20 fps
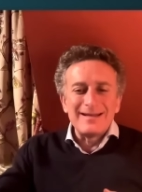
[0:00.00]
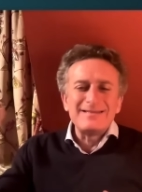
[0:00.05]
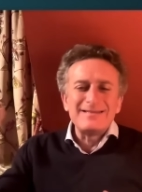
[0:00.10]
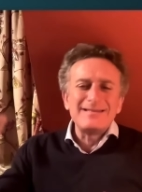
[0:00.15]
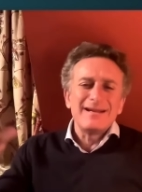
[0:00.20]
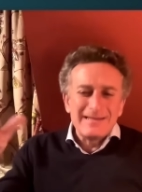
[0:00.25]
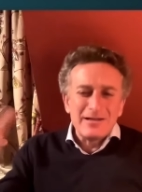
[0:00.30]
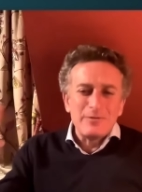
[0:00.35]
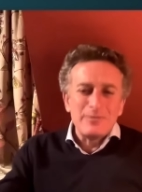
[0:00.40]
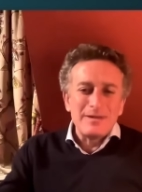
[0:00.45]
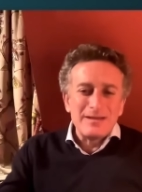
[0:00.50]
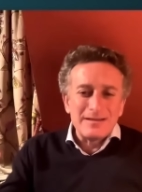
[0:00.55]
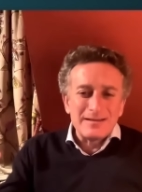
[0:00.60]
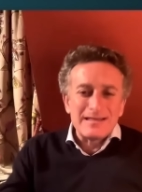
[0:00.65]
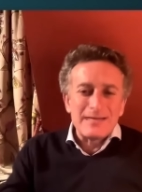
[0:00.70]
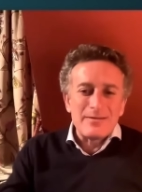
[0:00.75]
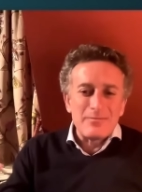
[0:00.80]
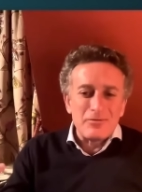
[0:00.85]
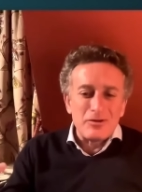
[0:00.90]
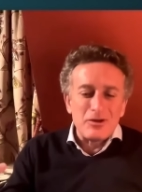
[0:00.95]
That's a little
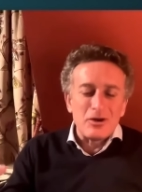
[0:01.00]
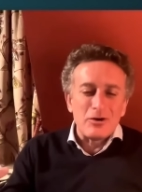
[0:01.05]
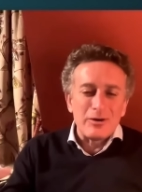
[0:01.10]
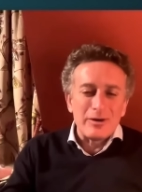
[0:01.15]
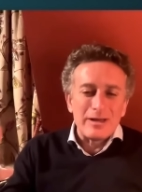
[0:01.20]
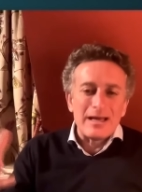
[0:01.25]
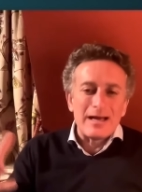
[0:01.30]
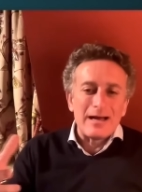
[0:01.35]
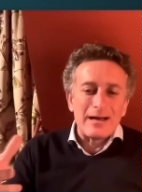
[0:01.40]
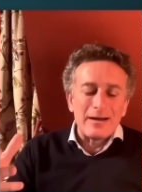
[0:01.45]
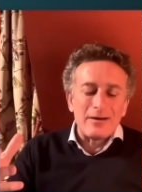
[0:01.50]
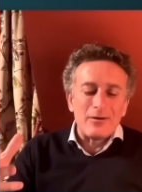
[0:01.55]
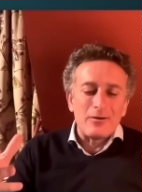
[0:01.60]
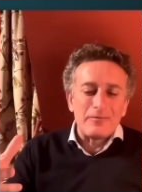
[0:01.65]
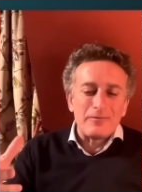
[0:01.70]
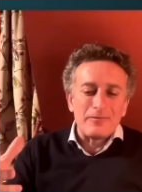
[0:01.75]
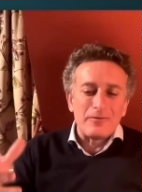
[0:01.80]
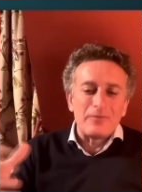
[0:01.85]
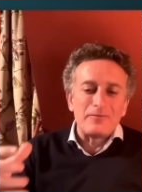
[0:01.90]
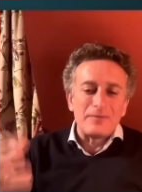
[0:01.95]
bit the same theory
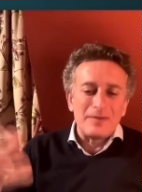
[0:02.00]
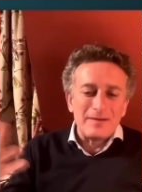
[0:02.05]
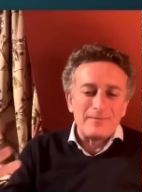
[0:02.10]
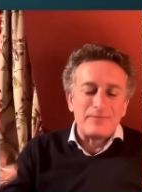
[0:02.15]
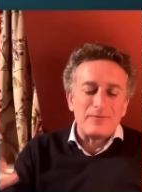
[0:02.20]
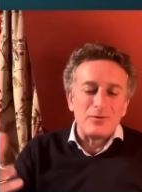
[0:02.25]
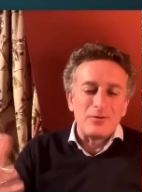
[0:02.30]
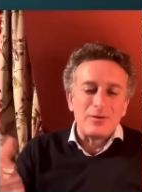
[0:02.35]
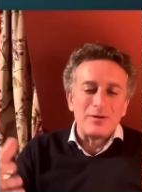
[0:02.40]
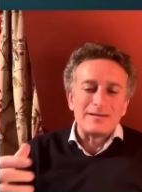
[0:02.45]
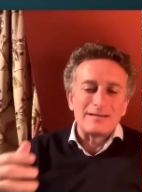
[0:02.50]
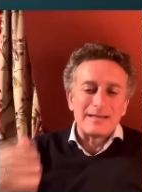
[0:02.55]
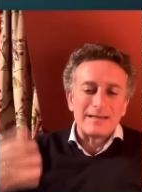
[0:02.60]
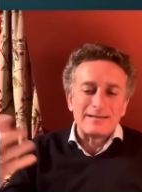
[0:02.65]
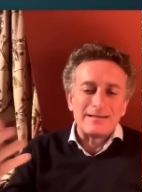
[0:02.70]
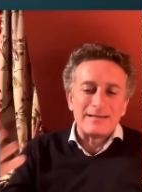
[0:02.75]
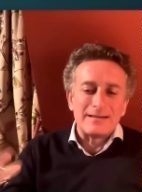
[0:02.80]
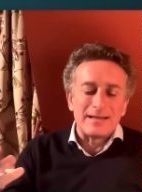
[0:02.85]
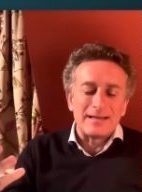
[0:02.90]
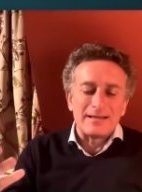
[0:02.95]
of
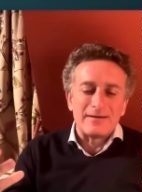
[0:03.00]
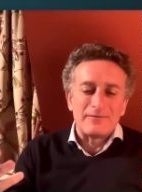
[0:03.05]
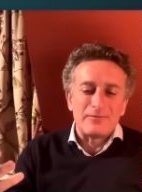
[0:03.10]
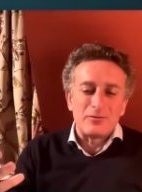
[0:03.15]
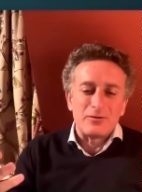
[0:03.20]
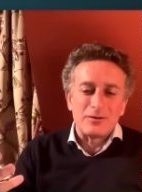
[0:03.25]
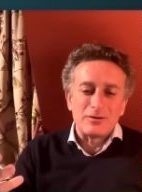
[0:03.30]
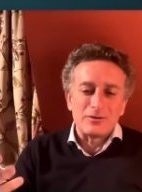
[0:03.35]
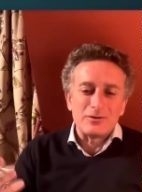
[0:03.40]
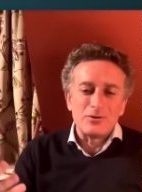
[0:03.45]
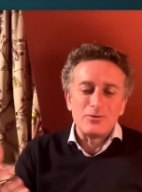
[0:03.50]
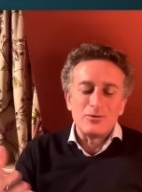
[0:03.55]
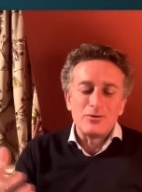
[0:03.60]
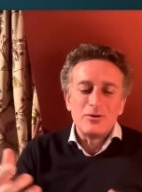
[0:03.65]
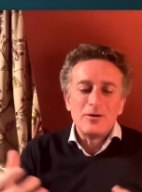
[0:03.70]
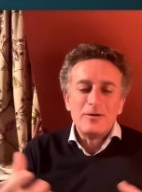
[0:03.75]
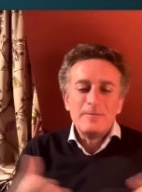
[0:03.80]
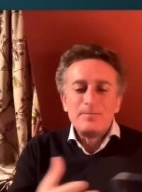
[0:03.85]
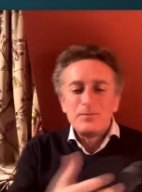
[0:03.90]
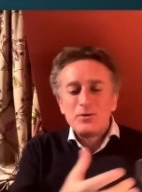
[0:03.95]
e-fuels and synthetic fuels.
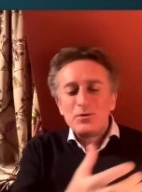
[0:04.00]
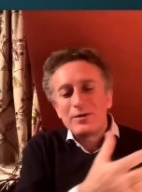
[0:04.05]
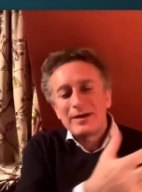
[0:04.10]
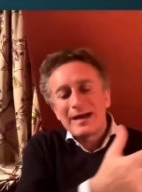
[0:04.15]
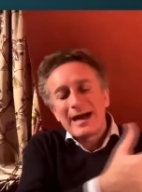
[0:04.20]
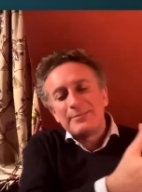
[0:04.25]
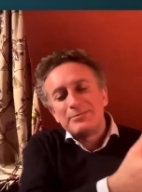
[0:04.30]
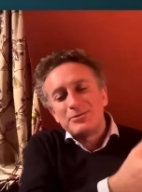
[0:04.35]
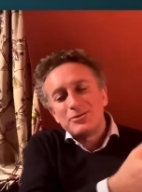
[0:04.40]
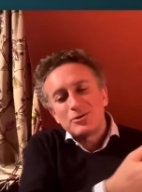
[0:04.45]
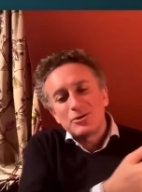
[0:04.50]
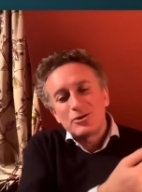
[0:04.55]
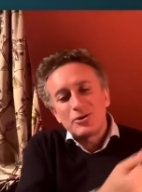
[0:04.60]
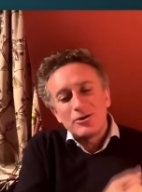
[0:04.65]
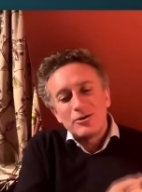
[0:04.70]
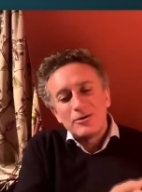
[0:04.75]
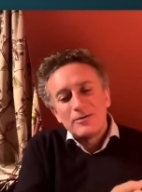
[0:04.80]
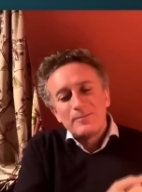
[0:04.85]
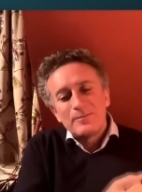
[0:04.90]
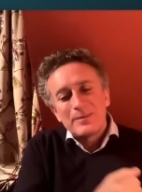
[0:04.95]
You
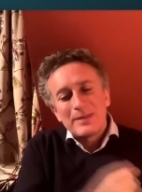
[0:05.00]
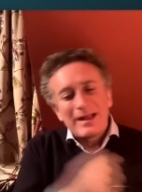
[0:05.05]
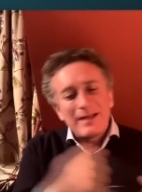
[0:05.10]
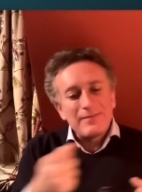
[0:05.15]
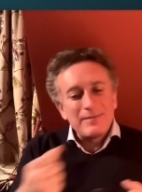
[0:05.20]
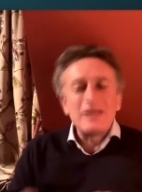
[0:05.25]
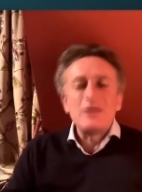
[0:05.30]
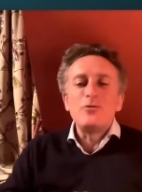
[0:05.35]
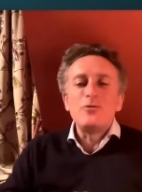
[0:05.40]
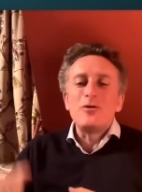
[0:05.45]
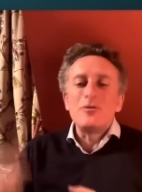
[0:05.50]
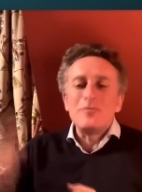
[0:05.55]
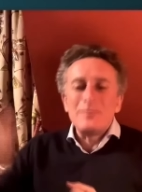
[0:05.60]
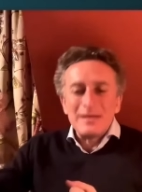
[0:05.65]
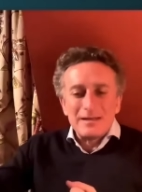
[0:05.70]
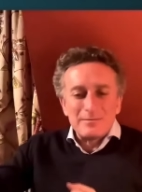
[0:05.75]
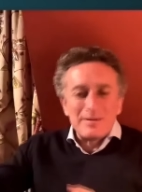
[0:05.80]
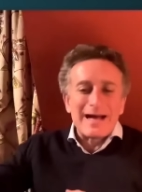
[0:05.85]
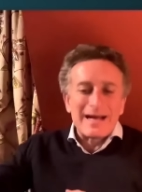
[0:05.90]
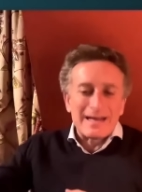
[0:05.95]
capture and then you
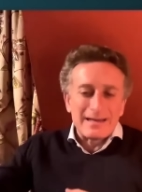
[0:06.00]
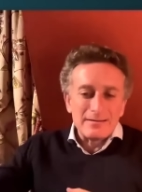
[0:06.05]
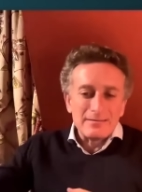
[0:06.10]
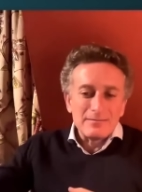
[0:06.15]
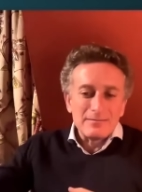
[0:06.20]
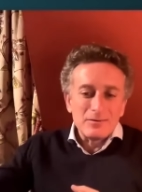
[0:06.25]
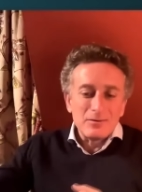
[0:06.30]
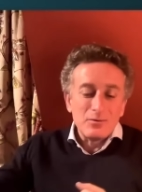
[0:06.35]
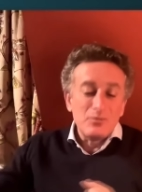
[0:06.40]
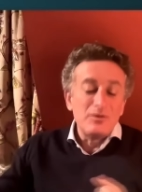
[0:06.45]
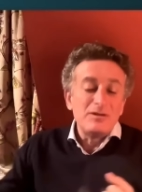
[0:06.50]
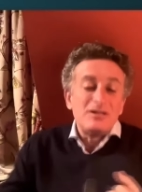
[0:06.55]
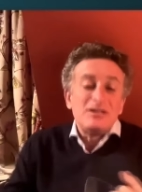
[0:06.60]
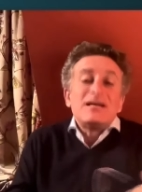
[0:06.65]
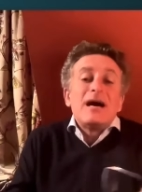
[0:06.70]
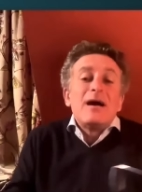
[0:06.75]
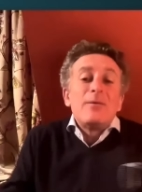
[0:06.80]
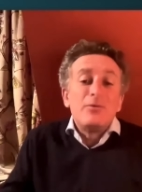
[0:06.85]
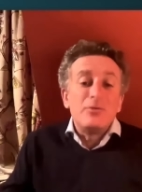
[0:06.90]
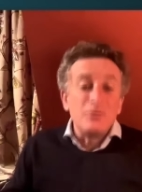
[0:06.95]
emit back,
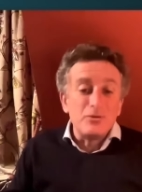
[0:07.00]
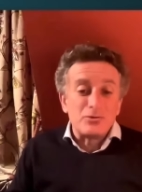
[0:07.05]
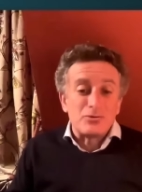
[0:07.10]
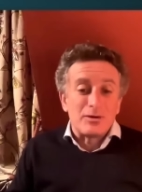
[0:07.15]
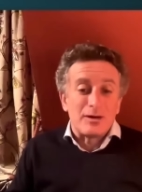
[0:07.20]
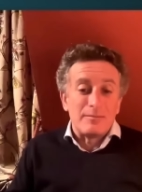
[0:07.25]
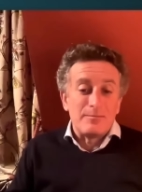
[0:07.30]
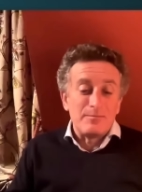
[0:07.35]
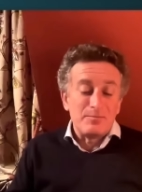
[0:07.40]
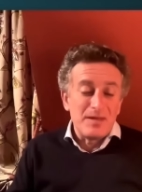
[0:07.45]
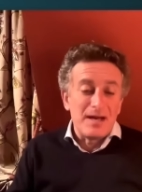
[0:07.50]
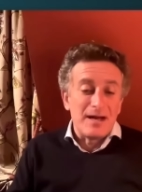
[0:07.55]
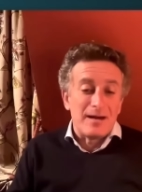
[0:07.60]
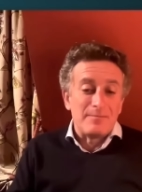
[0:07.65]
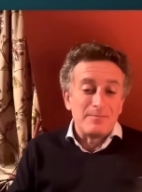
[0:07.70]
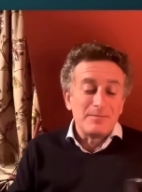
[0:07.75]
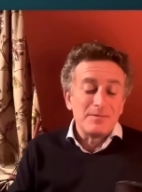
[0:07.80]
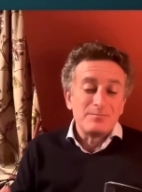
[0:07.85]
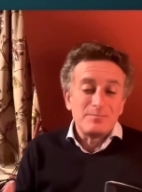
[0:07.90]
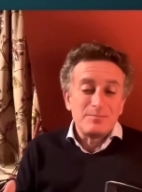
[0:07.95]
which is carbon neutral.
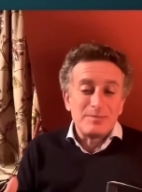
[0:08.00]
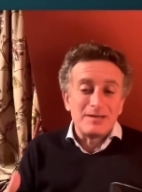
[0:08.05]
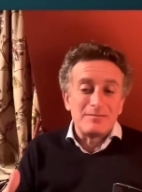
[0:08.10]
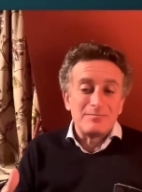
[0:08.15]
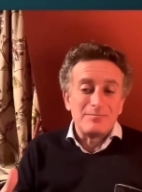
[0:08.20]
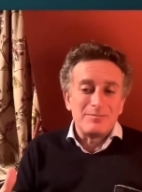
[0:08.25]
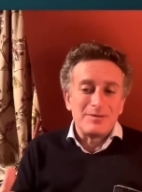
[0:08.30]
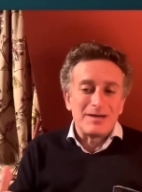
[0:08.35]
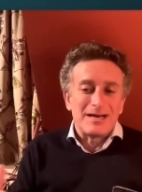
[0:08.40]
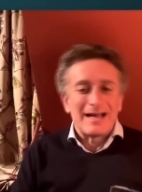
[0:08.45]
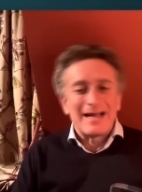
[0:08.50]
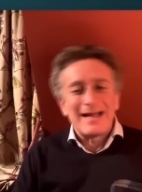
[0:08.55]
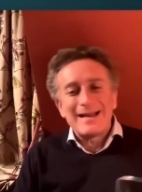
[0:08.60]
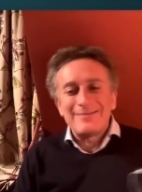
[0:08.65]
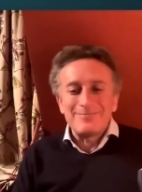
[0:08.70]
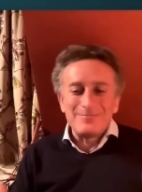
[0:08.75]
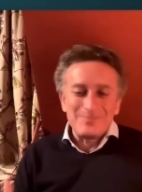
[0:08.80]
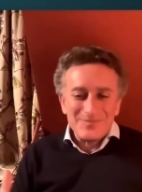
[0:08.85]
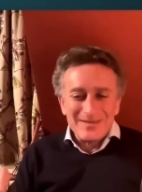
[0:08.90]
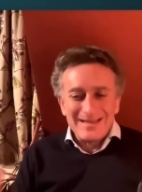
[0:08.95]
Yeah, but
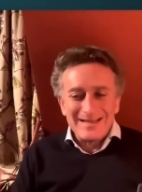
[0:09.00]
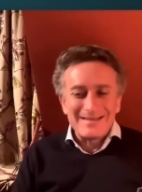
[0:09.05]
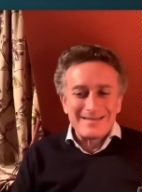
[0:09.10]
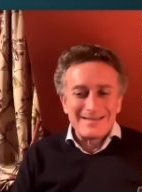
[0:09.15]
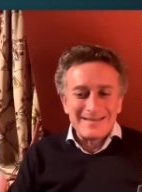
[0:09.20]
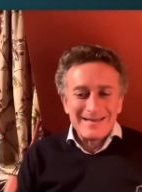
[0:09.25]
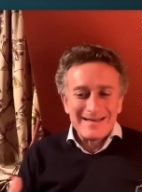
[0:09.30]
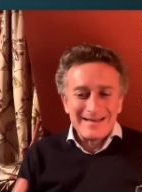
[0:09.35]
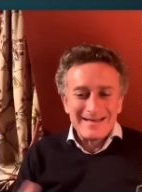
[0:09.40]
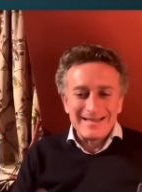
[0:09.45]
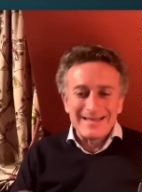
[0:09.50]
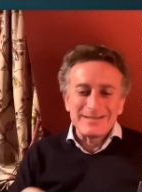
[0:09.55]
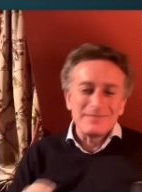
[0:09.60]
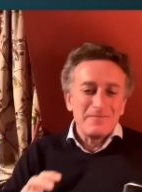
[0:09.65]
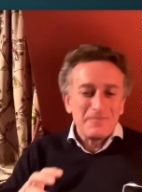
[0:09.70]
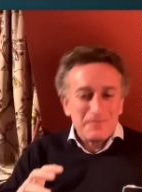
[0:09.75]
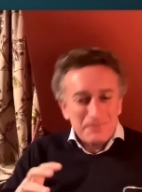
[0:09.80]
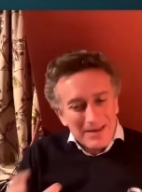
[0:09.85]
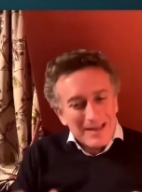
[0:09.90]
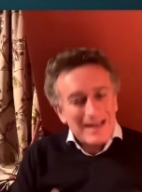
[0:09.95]
again, it
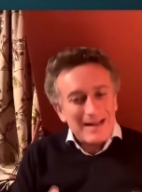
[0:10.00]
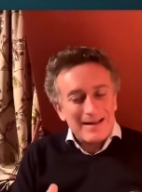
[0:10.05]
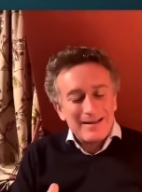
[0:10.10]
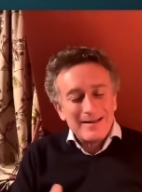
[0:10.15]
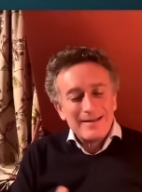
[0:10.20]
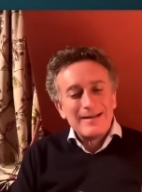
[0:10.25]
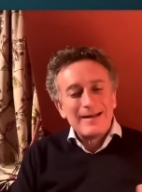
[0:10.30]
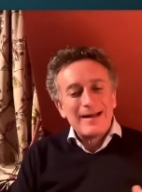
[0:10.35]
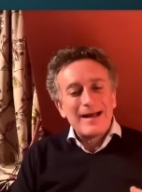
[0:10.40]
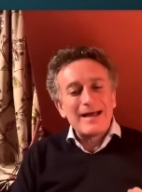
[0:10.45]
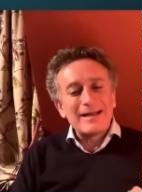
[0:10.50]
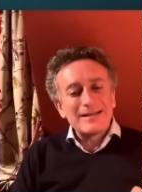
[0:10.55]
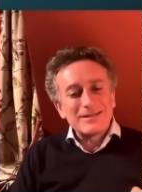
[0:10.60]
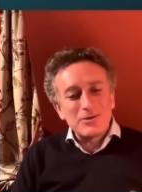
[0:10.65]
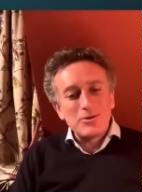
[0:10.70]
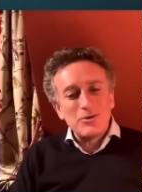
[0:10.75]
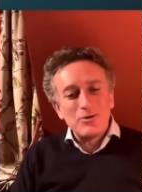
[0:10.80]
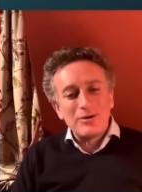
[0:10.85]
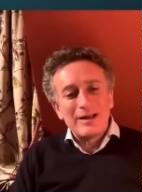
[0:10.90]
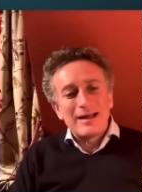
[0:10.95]
doesn't feel
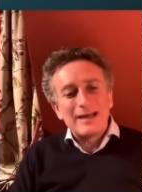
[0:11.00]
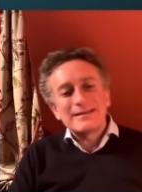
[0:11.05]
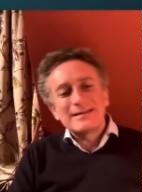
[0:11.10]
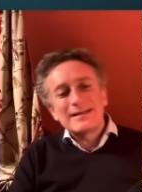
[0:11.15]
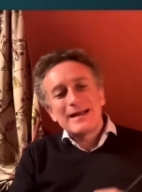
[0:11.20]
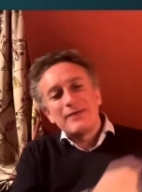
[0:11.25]
as good